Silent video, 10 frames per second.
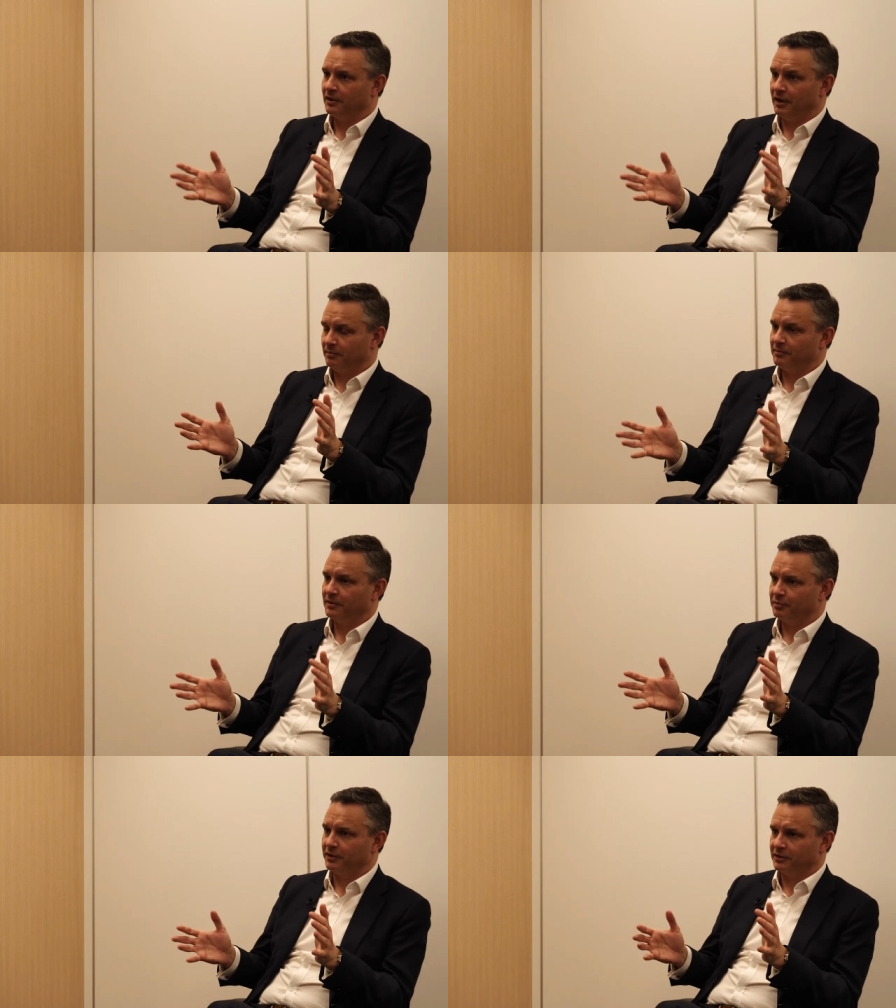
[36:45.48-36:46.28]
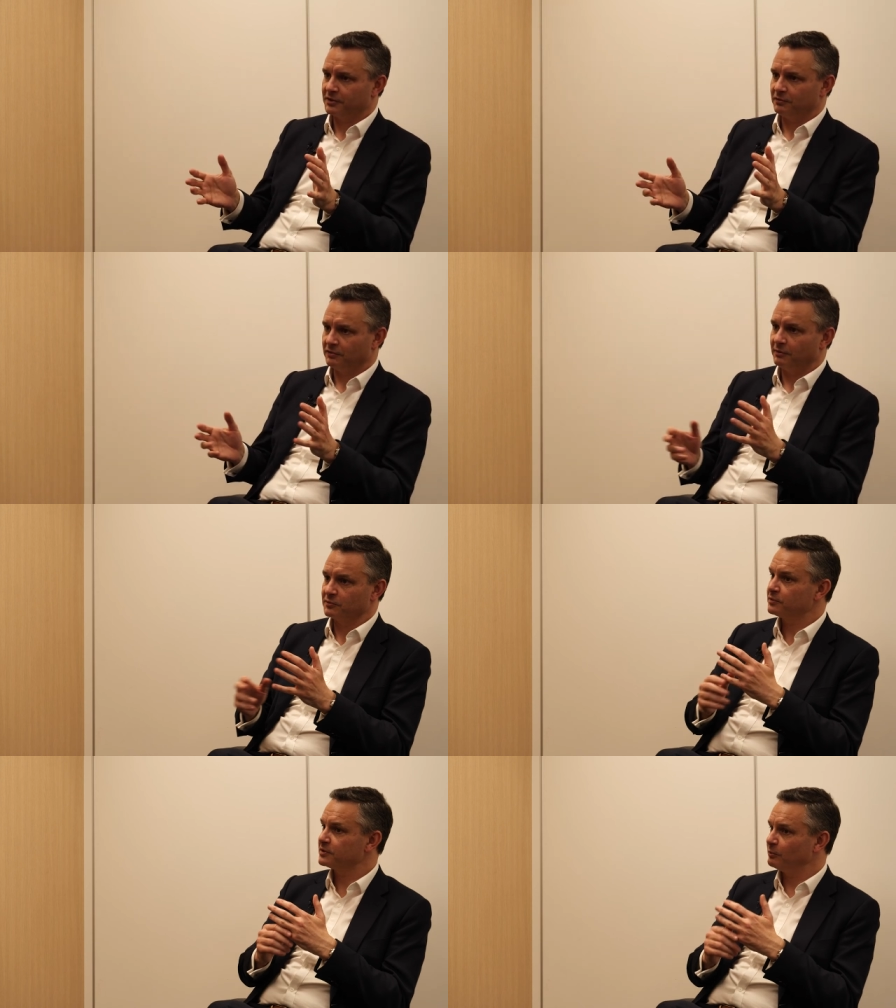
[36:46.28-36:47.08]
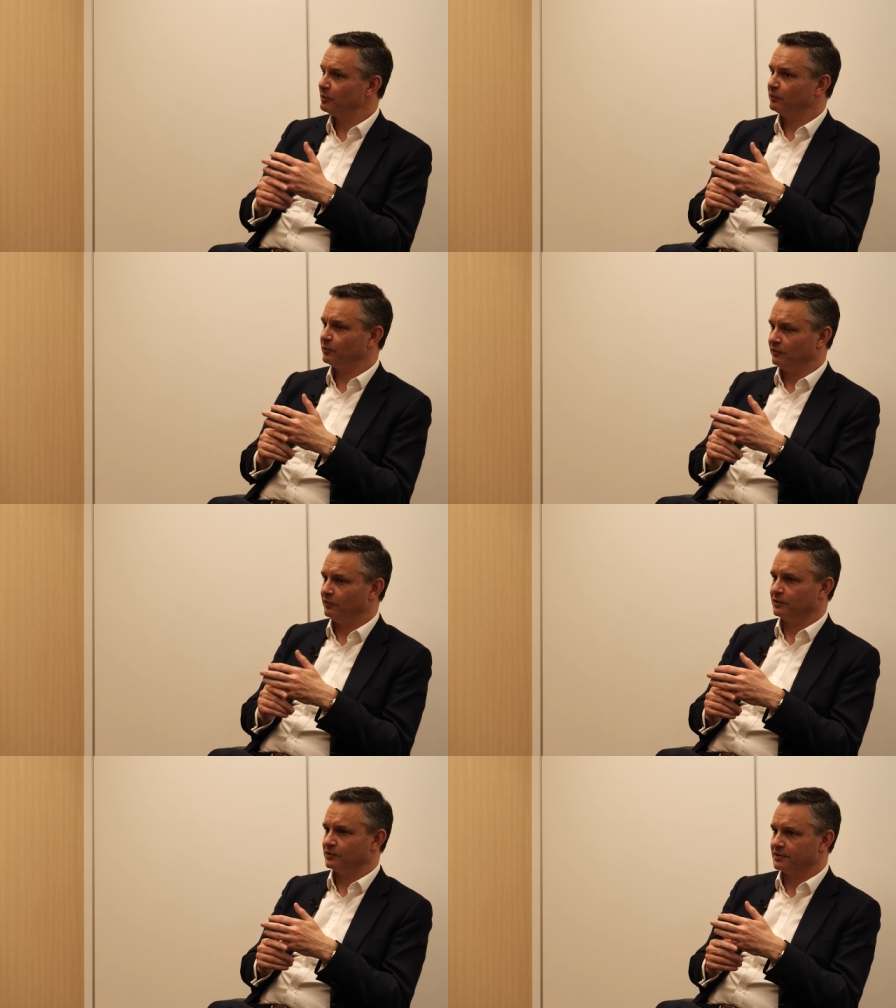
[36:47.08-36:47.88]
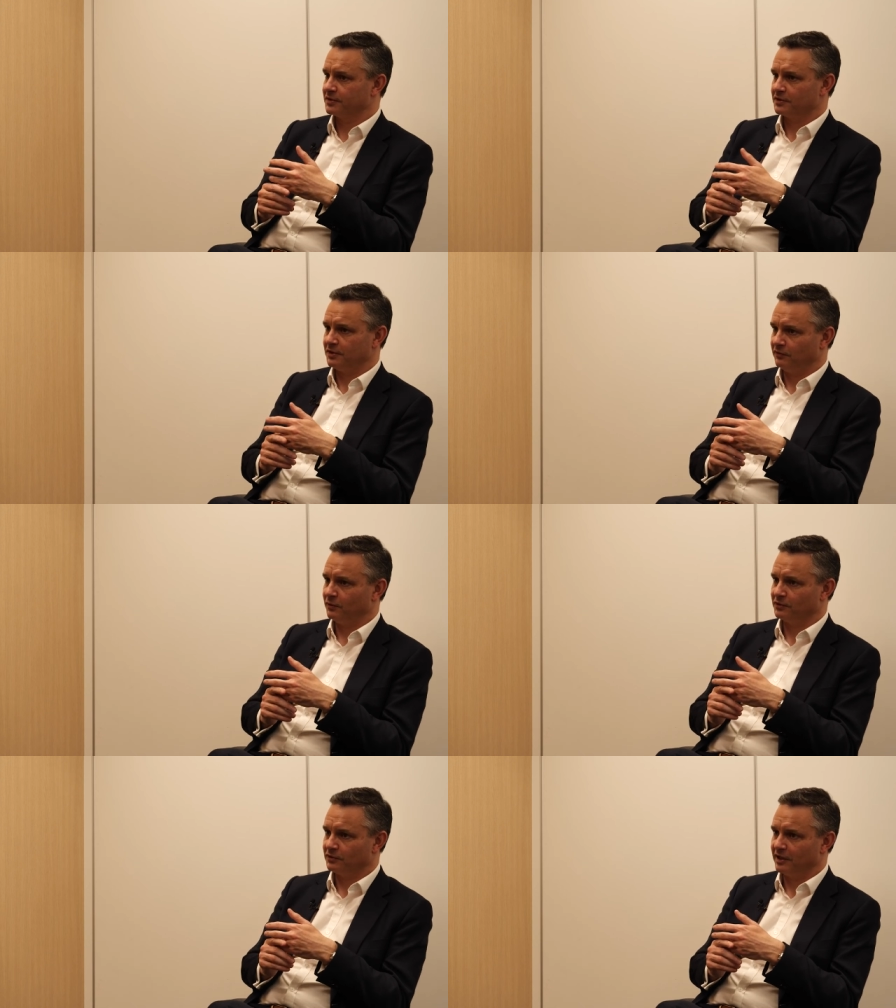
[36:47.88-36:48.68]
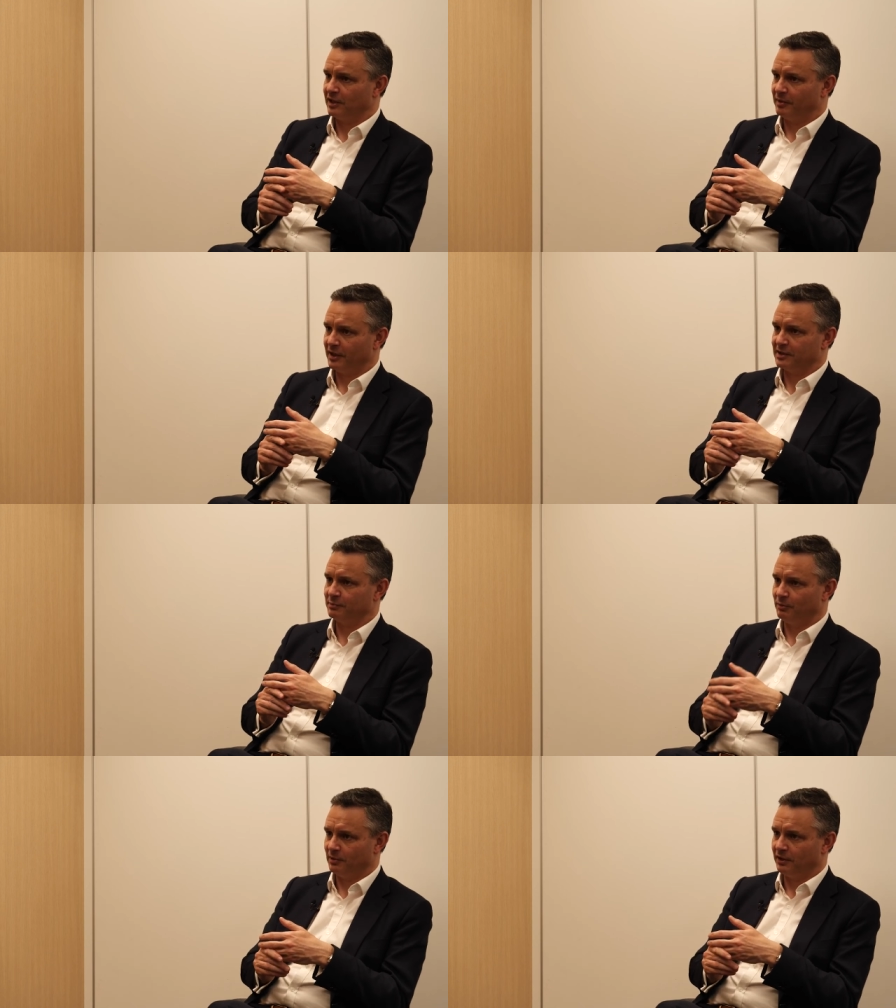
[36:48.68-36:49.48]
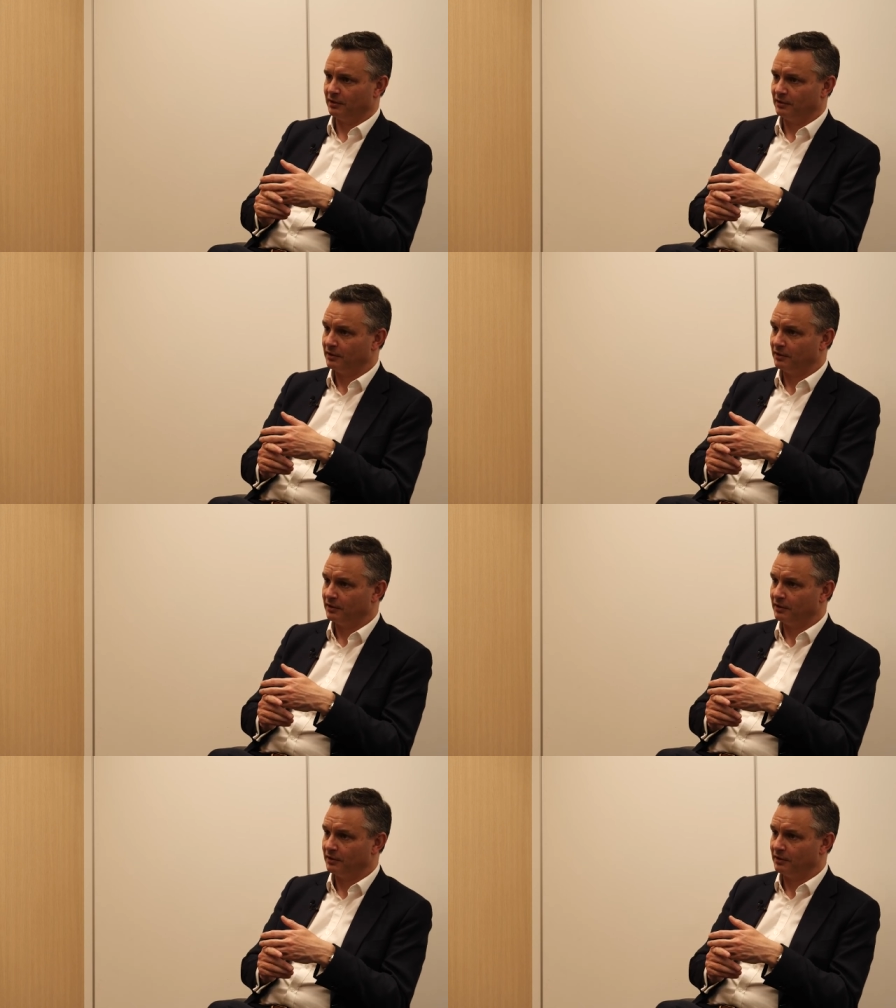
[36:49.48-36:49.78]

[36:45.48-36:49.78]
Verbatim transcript: um, the pre-industrial times, somewhere between 260 and 280 parts per million.